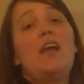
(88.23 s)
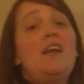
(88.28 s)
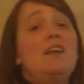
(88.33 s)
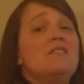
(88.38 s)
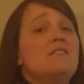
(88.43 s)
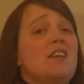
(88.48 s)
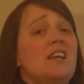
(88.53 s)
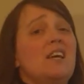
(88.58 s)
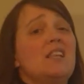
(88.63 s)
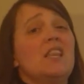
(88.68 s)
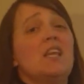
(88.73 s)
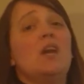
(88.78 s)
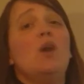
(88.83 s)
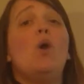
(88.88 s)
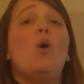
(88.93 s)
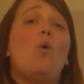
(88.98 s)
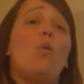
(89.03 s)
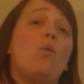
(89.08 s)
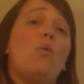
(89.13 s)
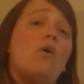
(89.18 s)
and
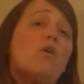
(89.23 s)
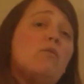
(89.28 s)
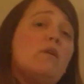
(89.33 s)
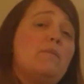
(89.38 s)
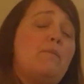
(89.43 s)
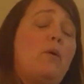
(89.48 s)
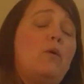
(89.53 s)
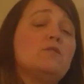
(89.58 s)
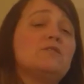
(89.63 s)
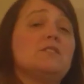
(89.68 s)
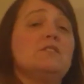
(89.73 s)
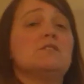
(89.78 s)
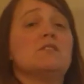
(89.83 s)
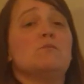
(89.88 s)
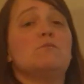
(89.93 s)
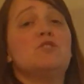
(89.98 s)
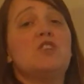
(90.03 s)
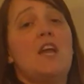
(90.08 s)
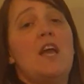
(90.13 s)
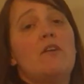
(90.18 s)
daily, we'll be posting
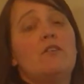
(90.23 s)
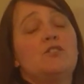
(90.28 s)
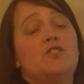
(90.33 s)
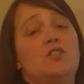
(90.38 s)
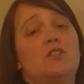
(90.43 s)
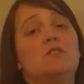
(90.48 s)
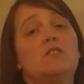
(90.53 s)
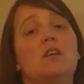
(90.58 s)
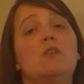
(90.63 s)
some challenges